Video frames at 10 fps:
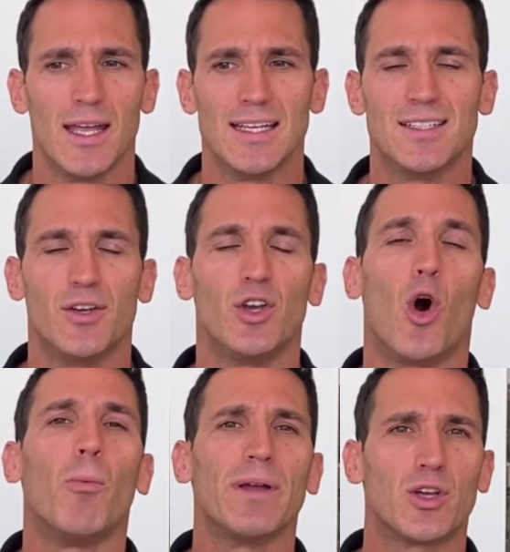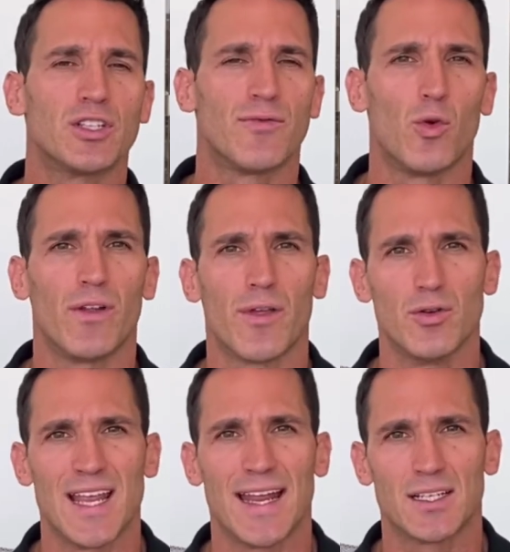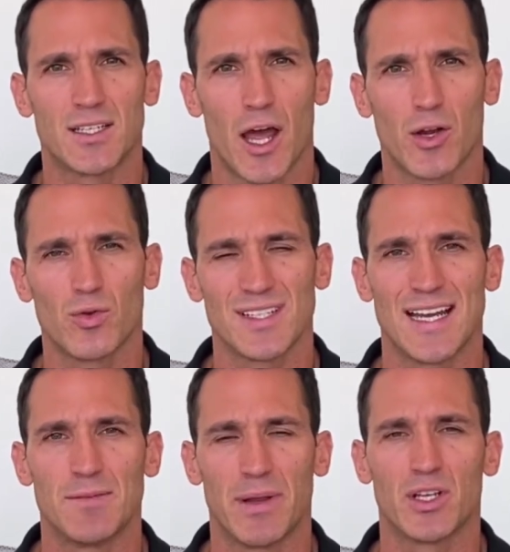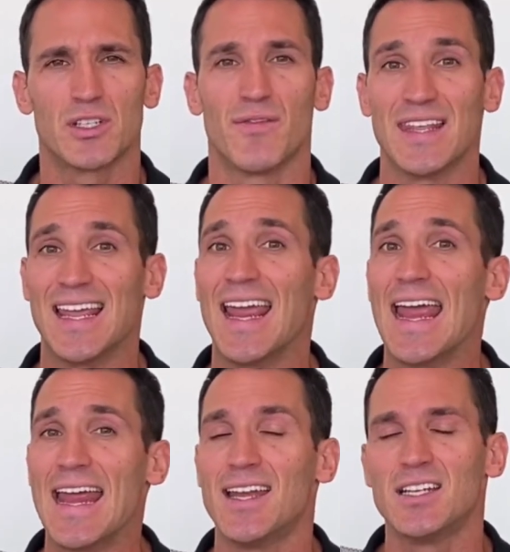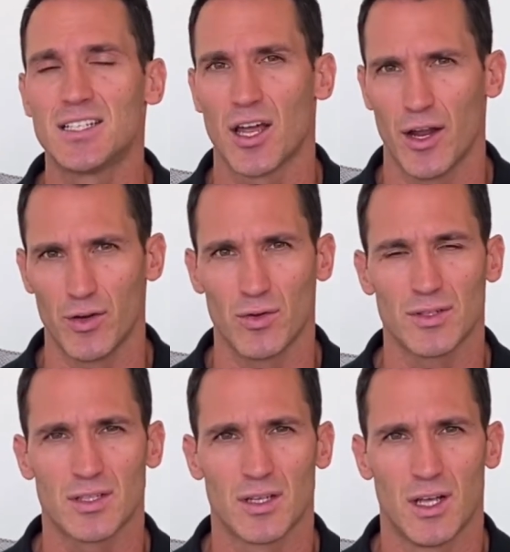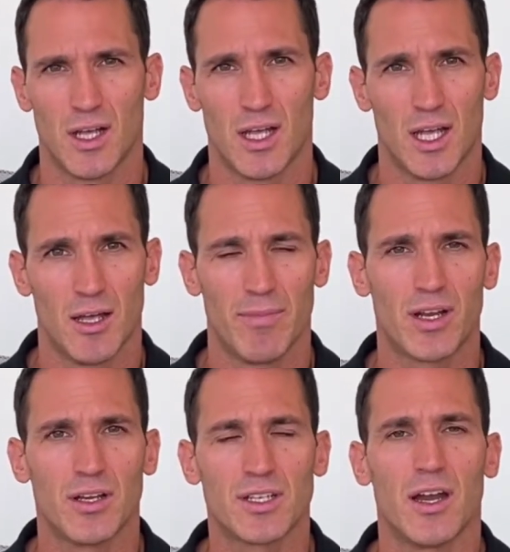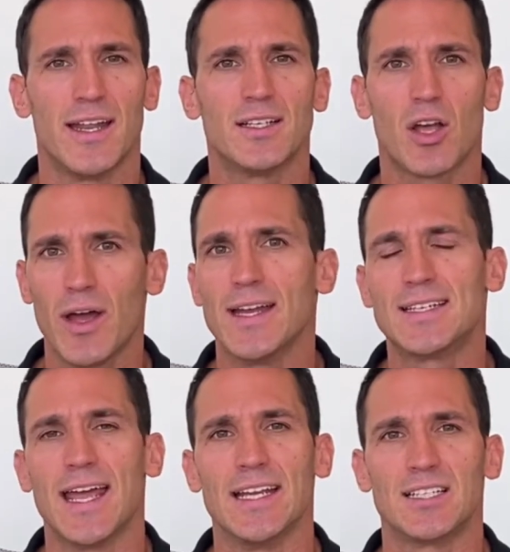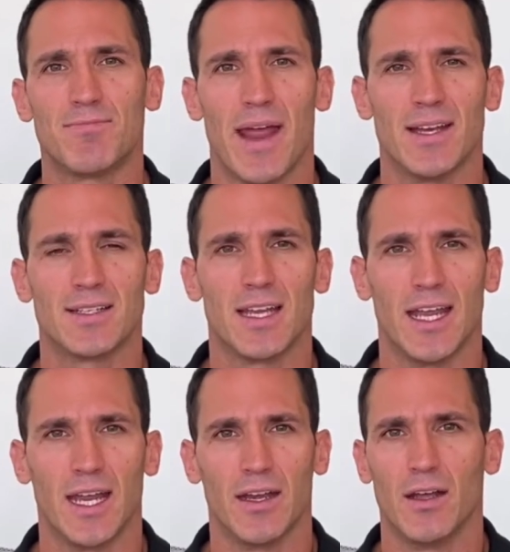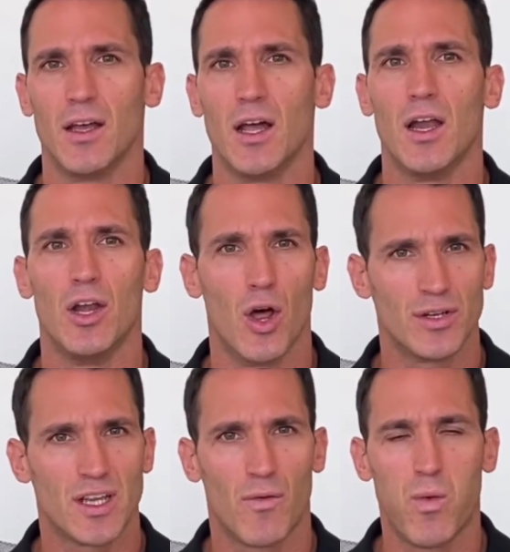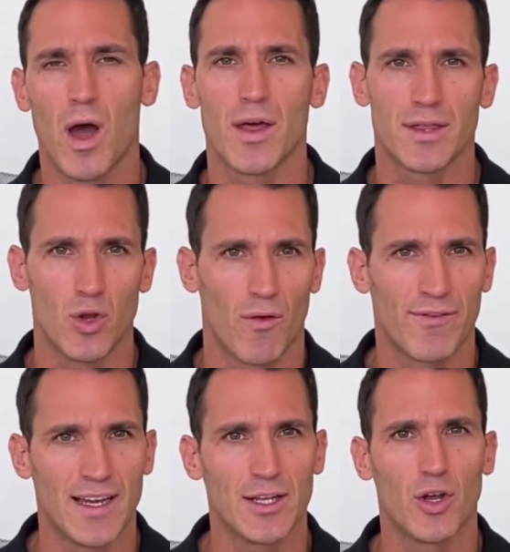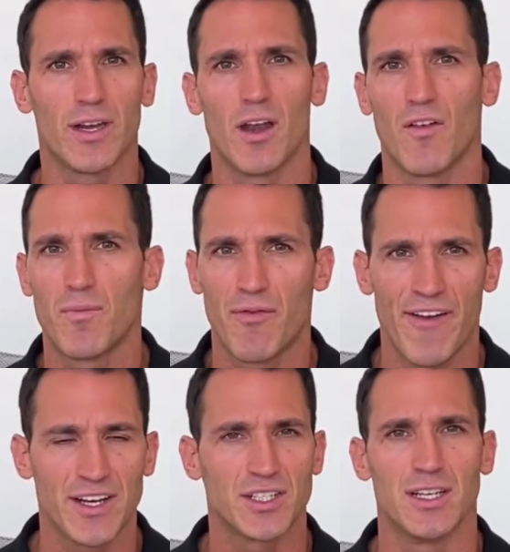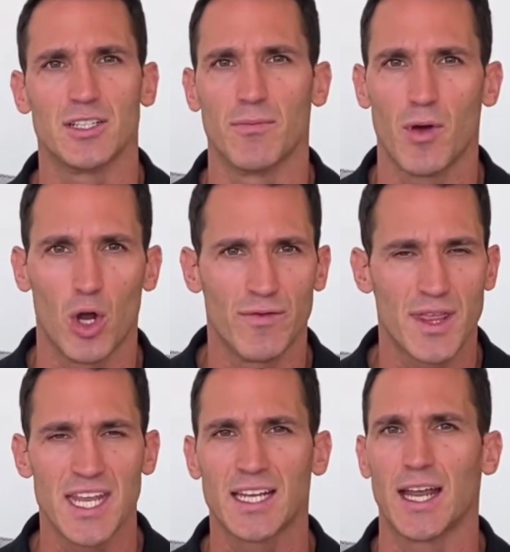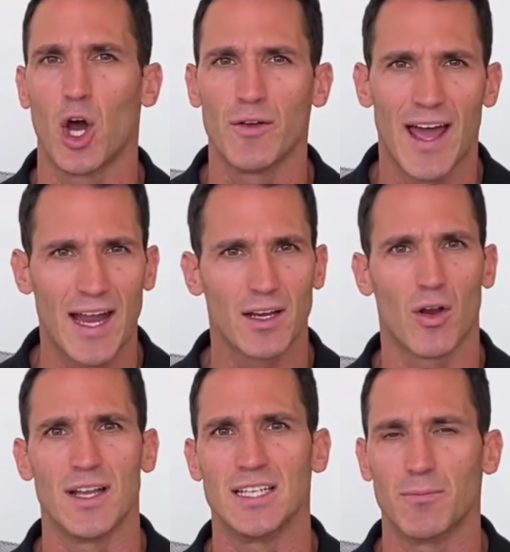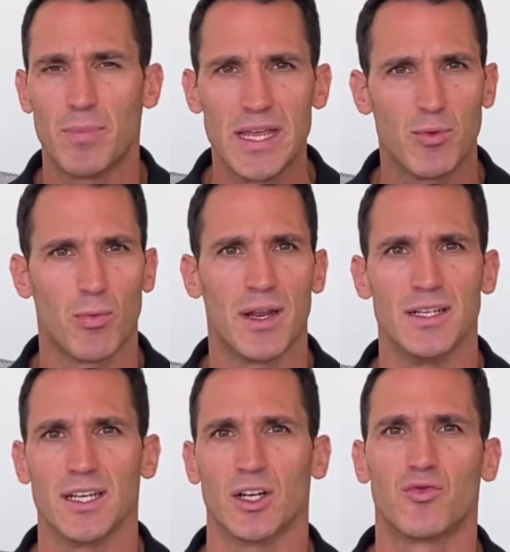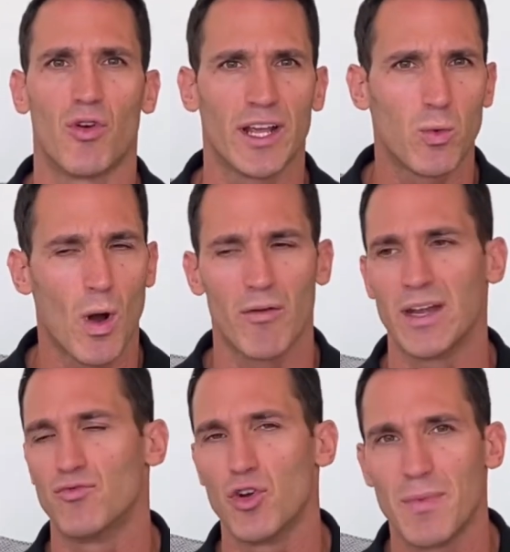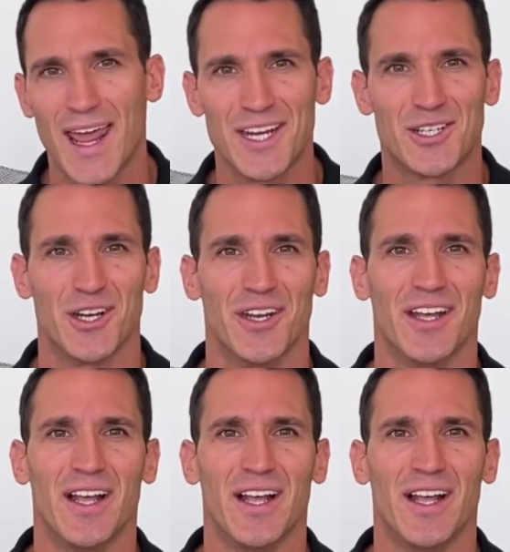is not because of all of those externals, it's because of the internals. Because an entire day spent in Low self worth, not feeling good enough, perfectionism, overthinking, overanalyzing, people pleasing, chronic worry, rumination.